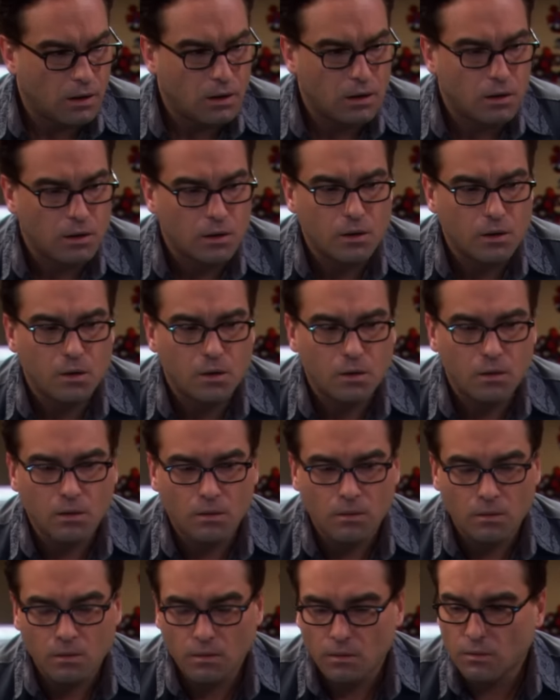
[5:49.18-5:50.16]

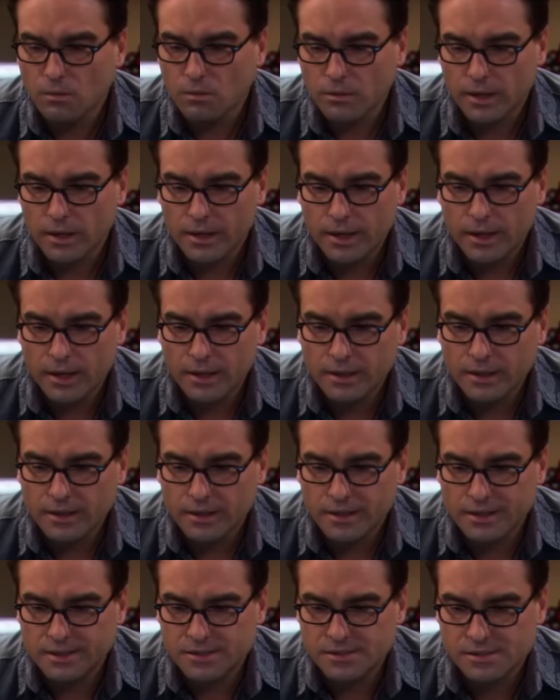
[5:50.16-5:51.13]
Oh, yeah,
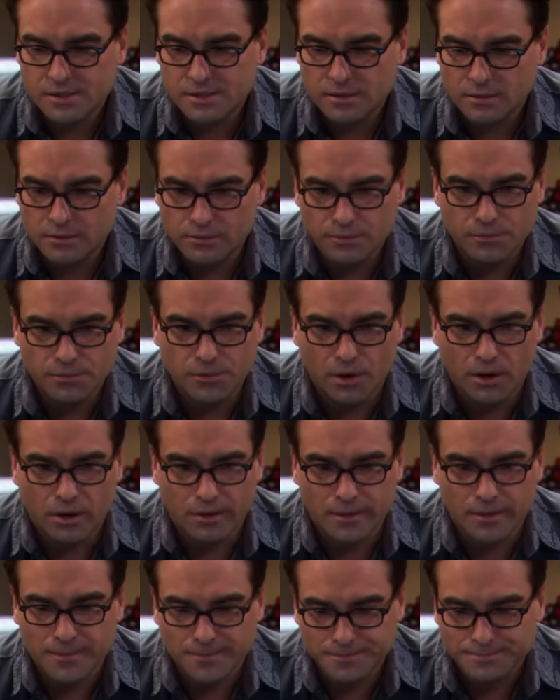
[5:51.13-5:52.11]
it is, and you
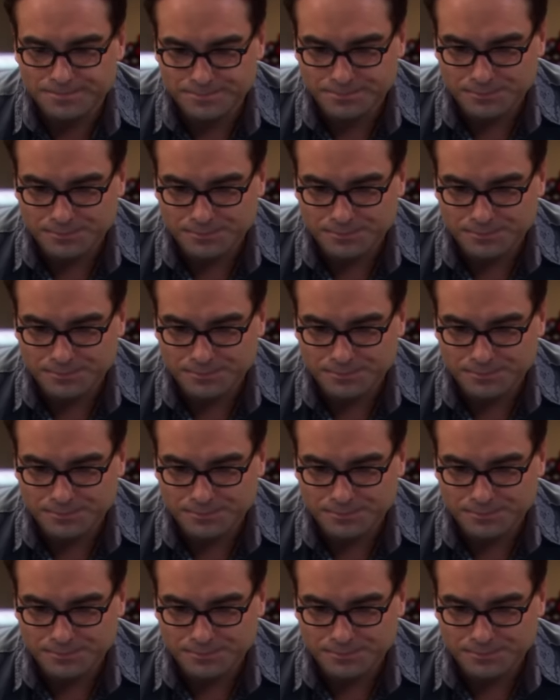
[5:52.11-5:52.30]
won.